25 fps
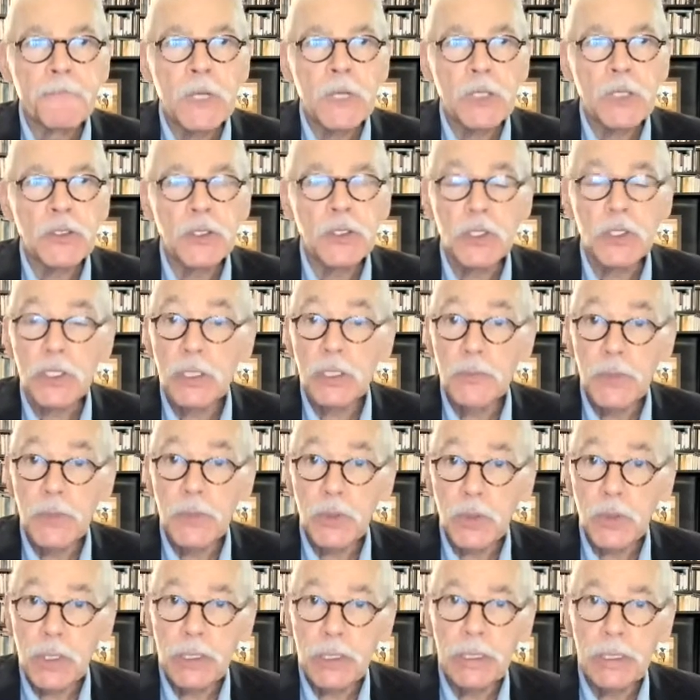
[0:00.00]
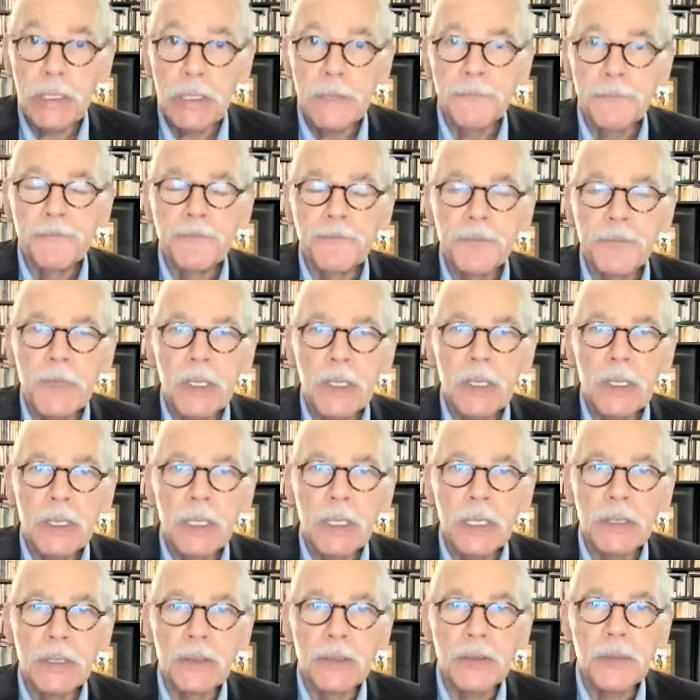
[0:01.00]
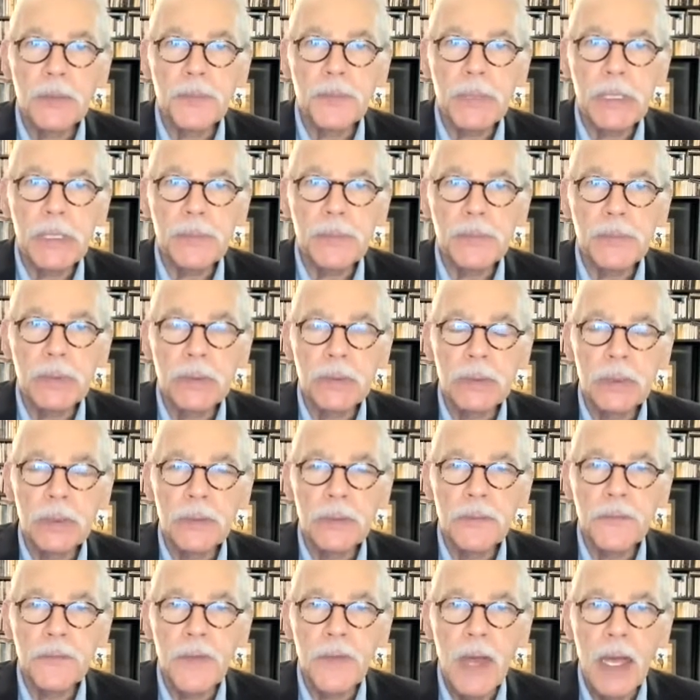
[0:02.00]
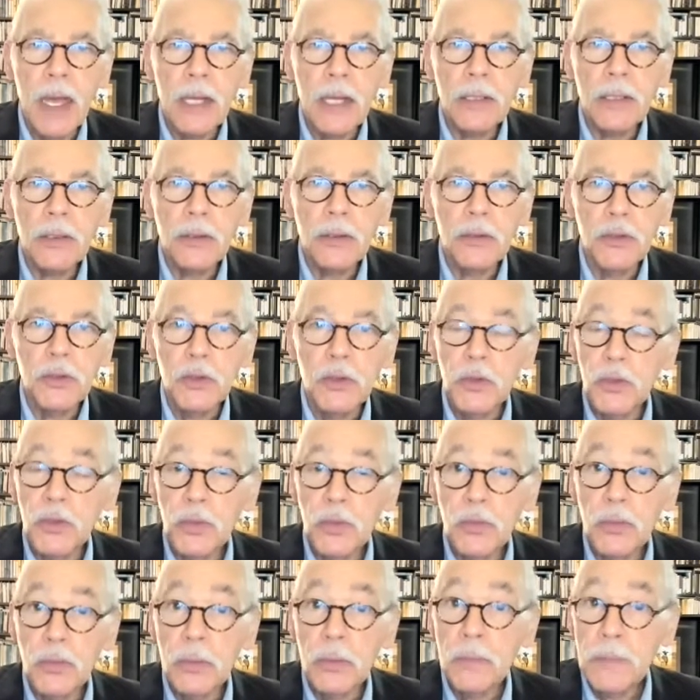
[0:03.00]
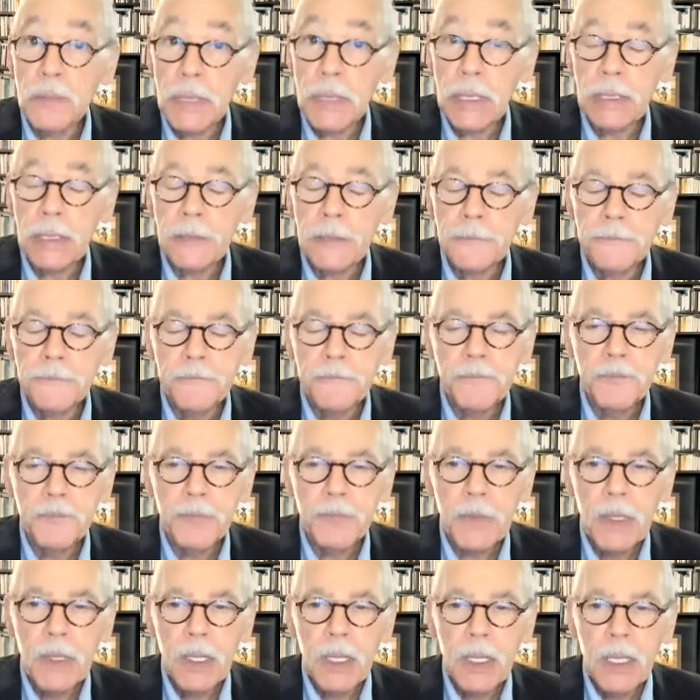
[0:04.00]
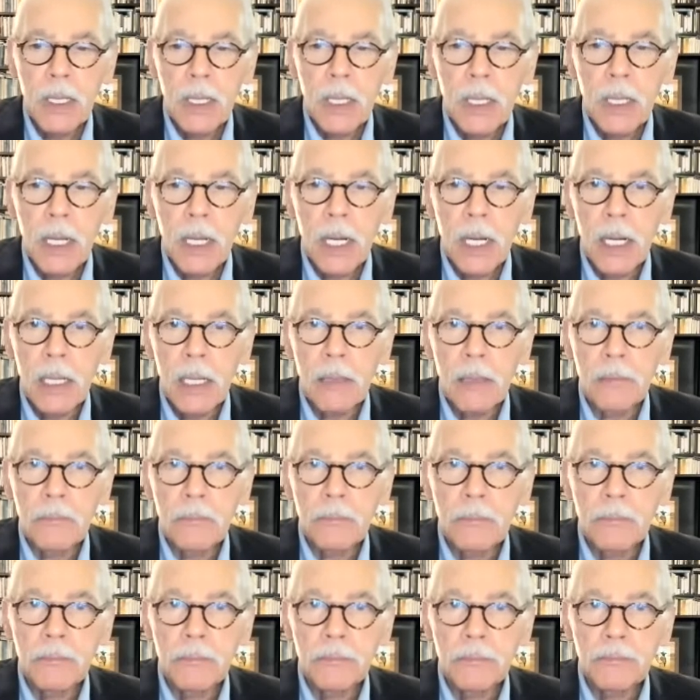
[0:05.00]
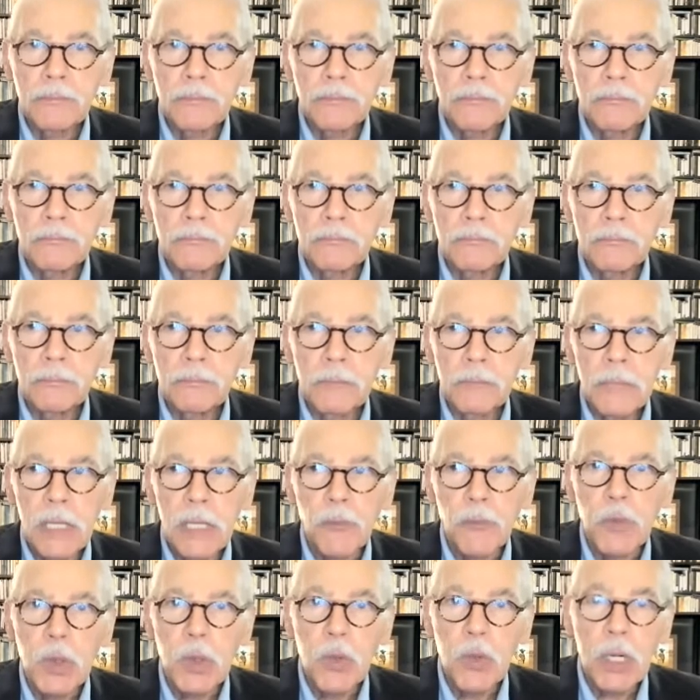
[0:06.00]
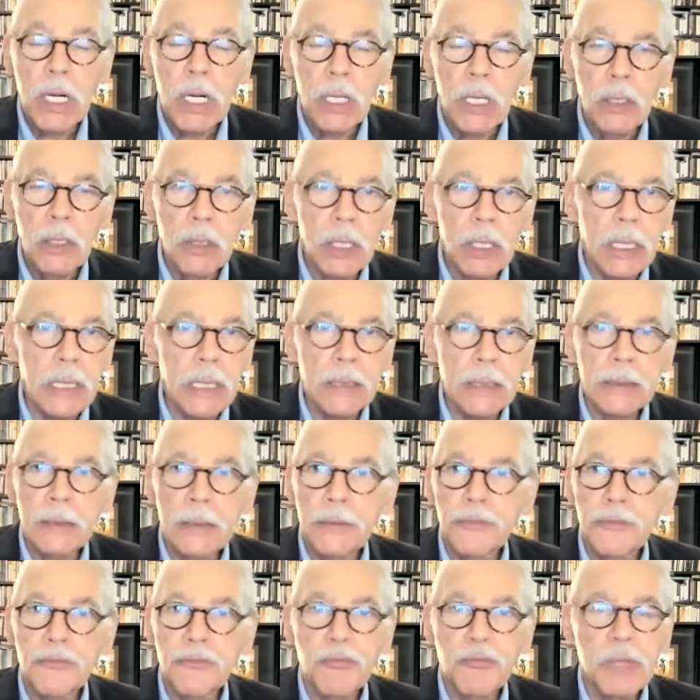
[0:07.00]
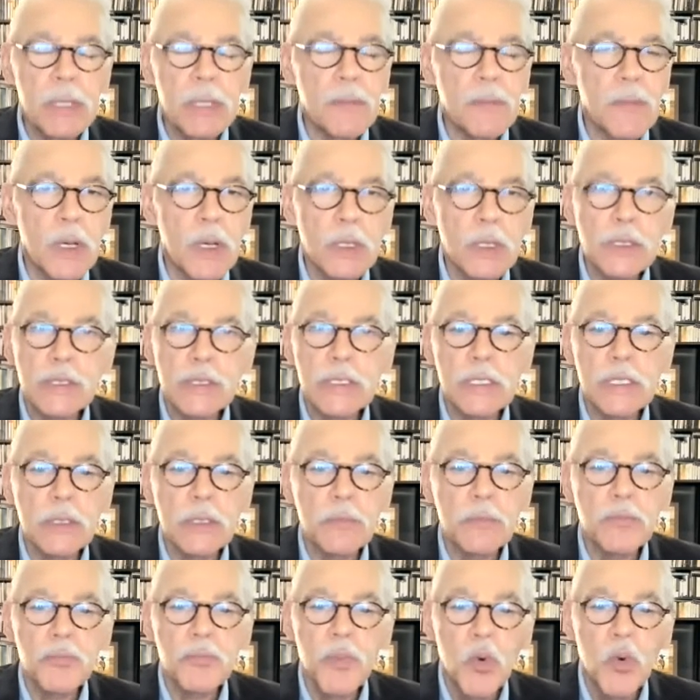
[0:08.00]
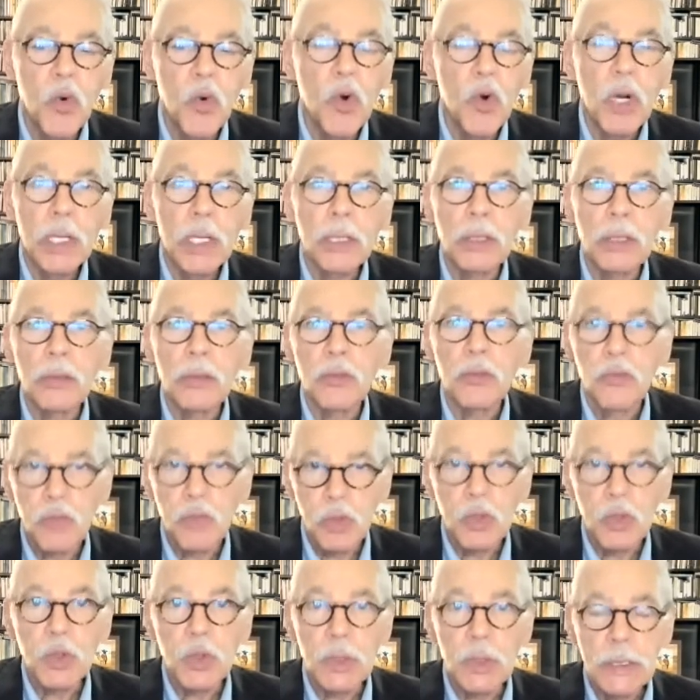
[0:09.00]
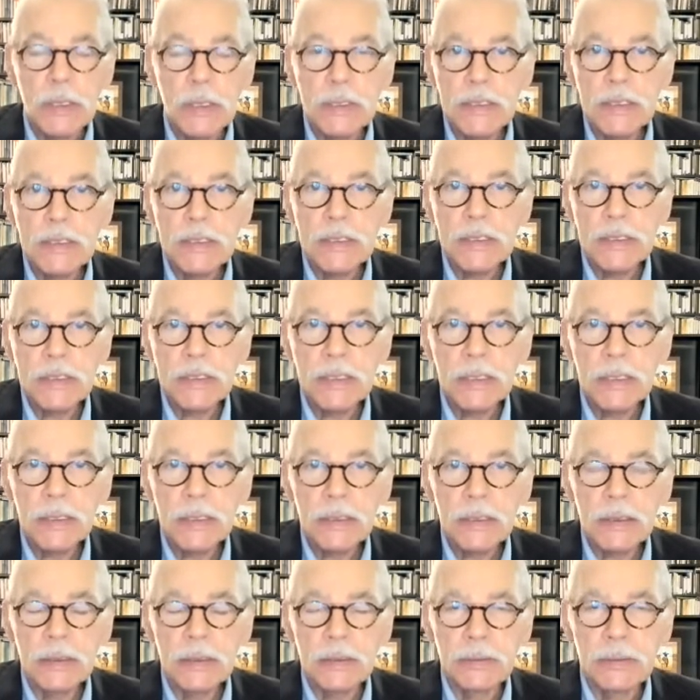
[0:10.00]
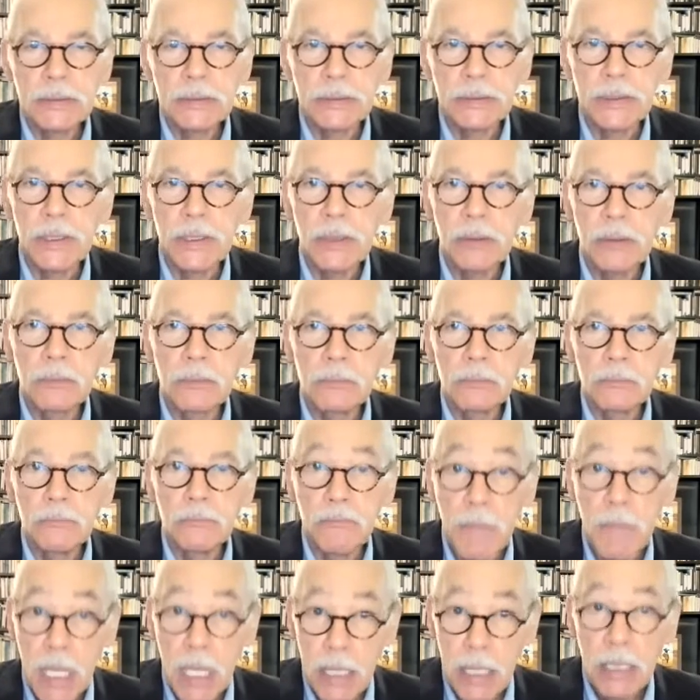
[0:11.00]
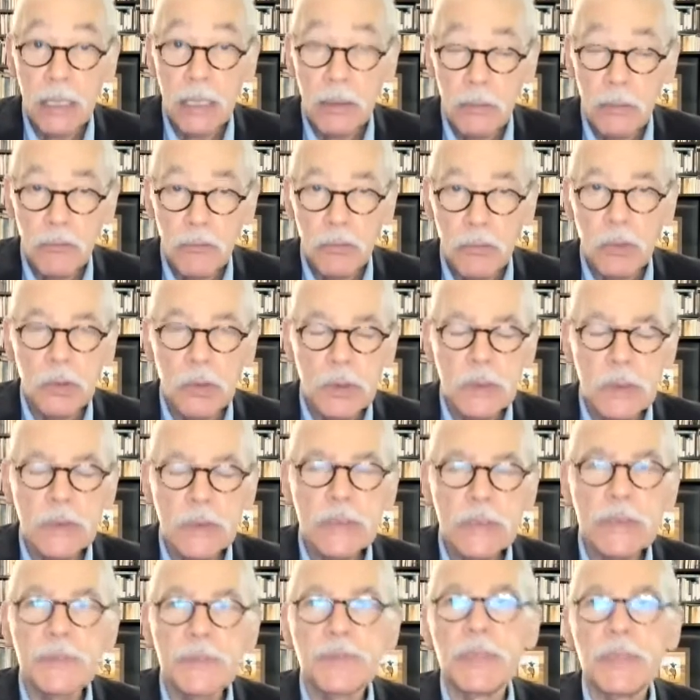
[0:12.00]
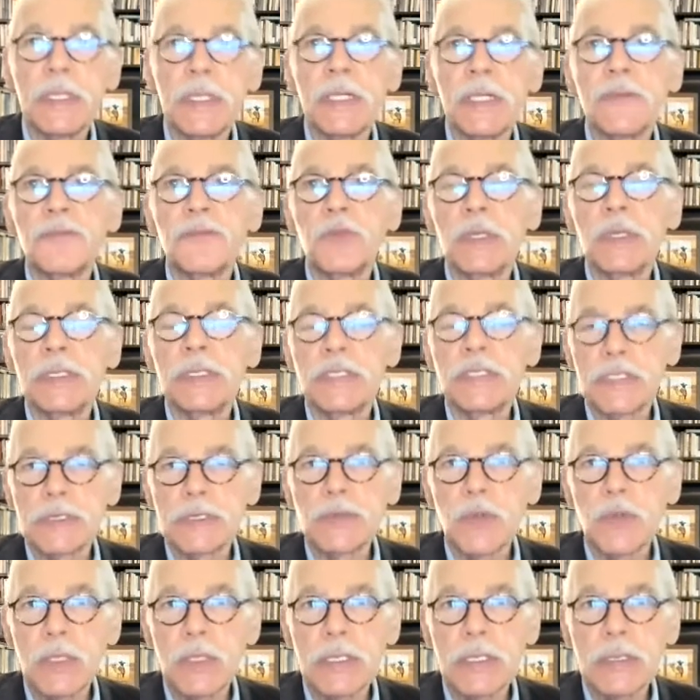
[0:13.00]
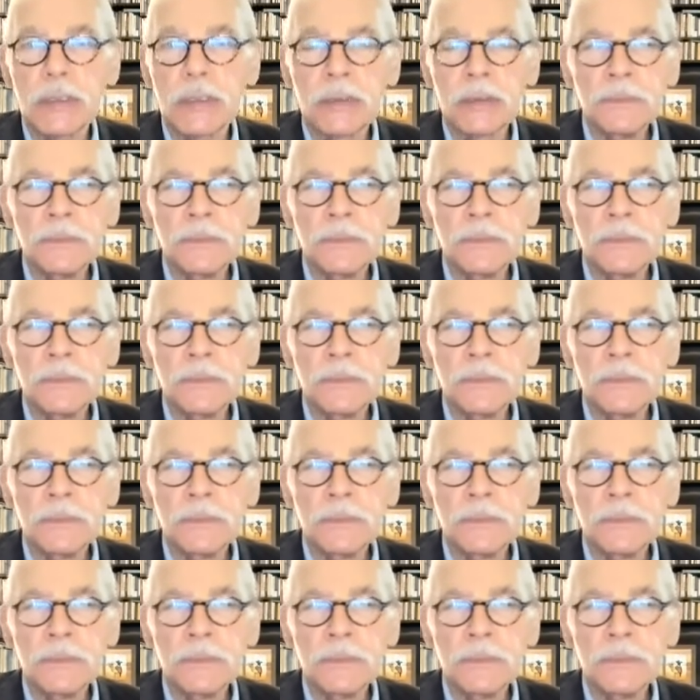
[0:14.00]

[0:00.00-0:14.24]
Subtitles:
to the community, and to the people that you meet. If we want to look at the 3 most important rules, there are many rules, but if we just want to